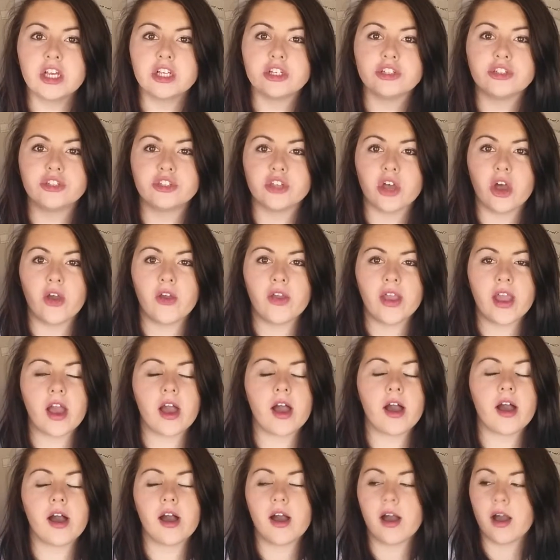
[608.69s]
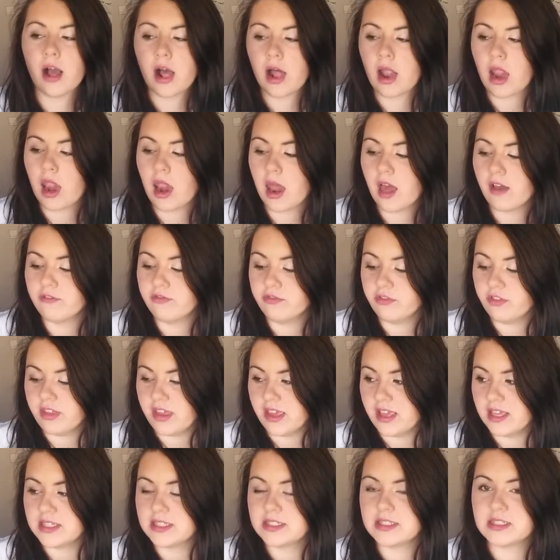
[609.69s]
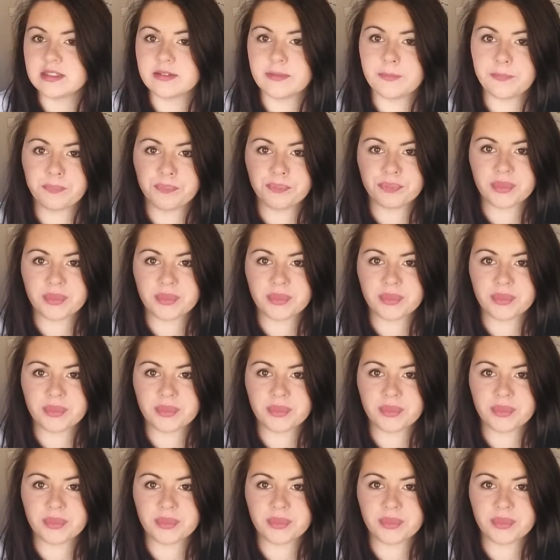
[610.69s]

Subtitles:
so love this.